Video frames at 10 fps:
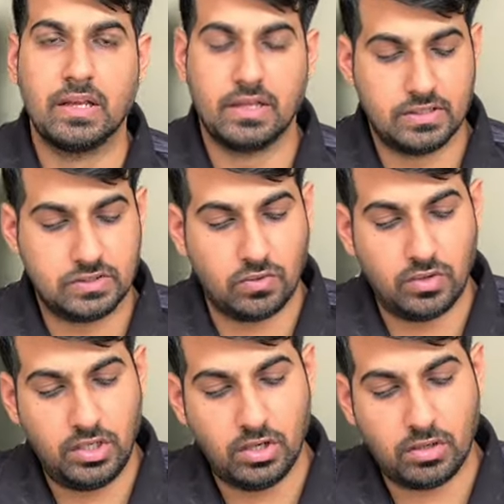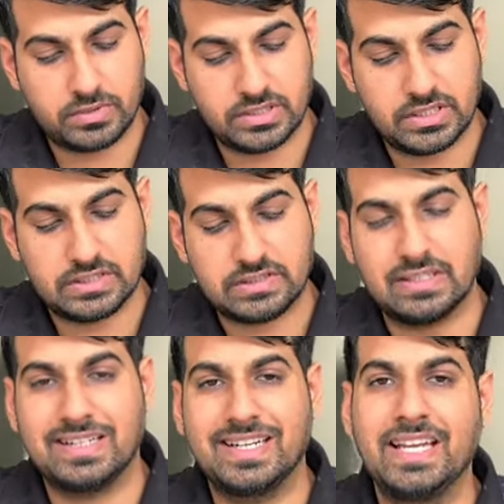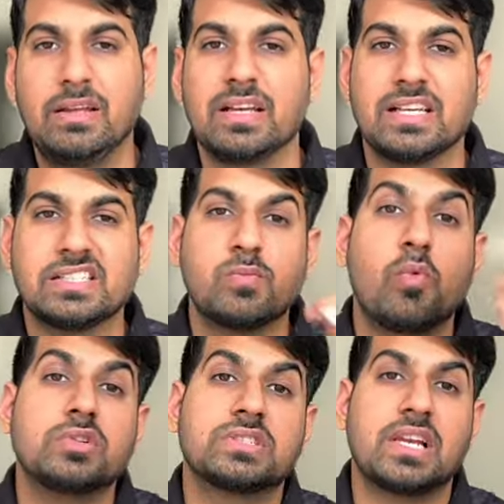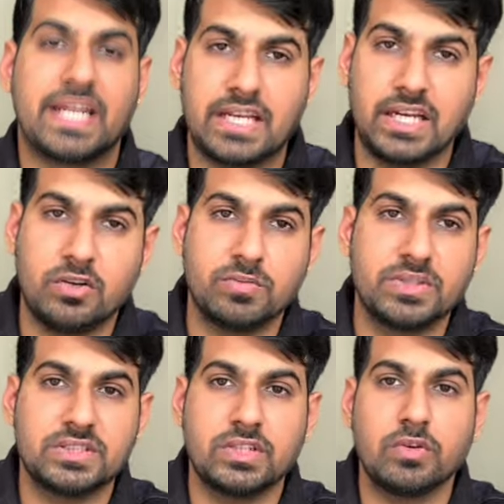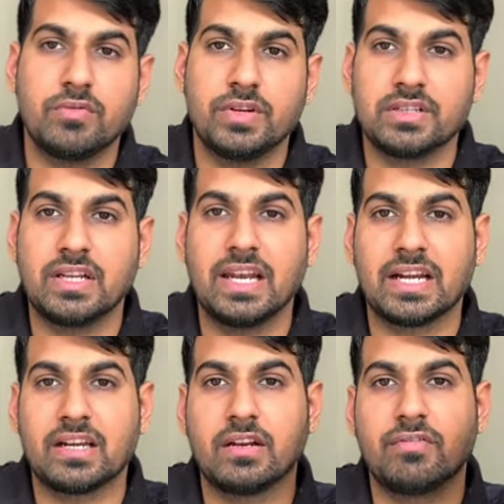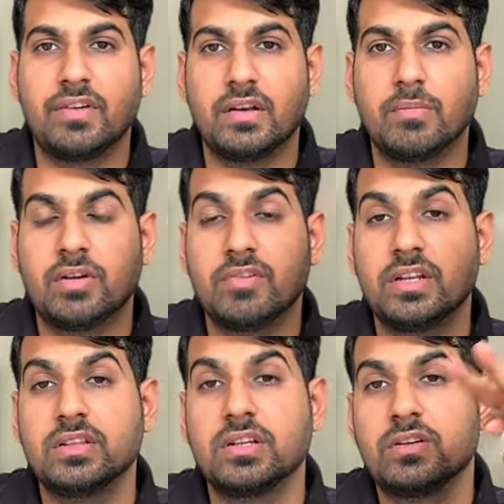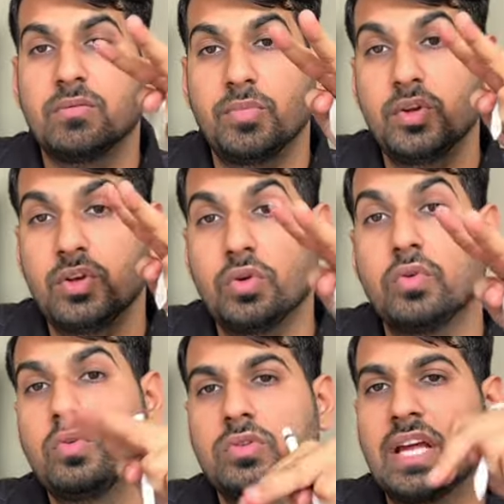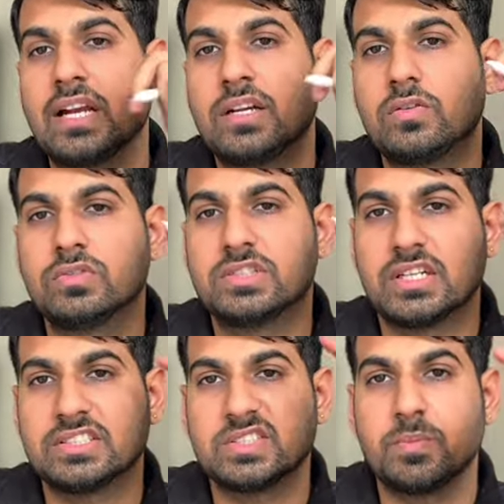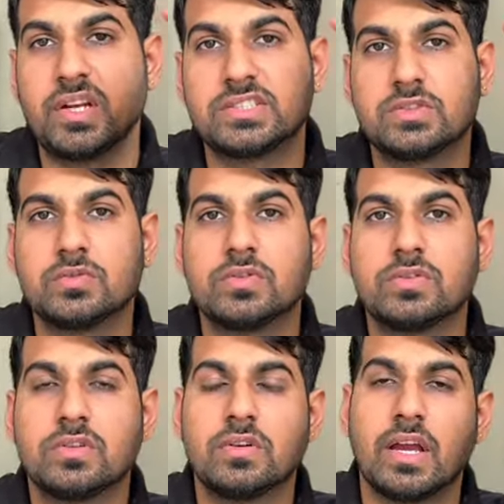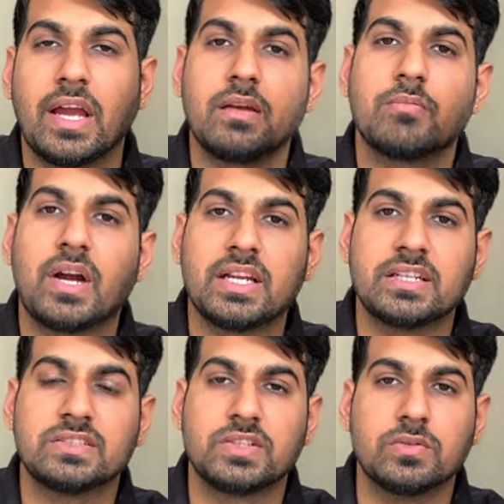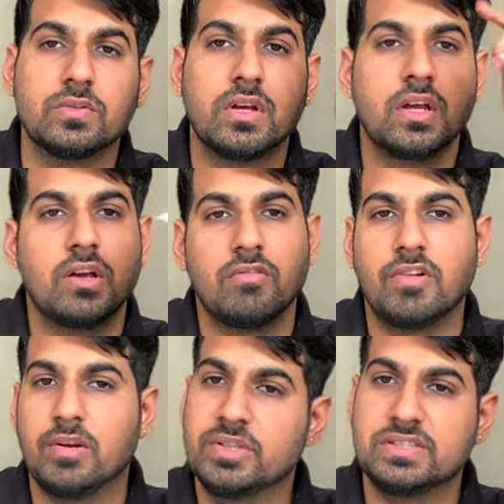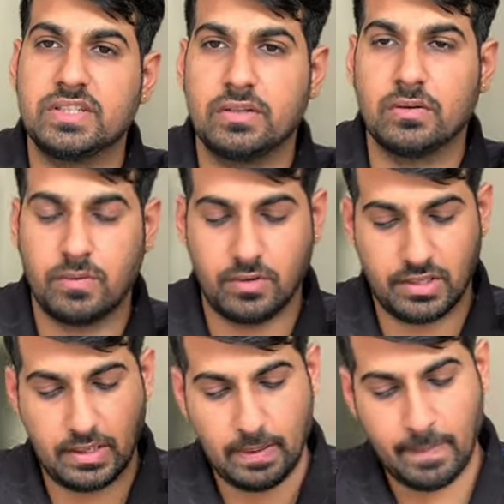So only option is D is most likely to be 0, where the electric field between the due to that two charges plus 2 and minus q will be 0. Okay.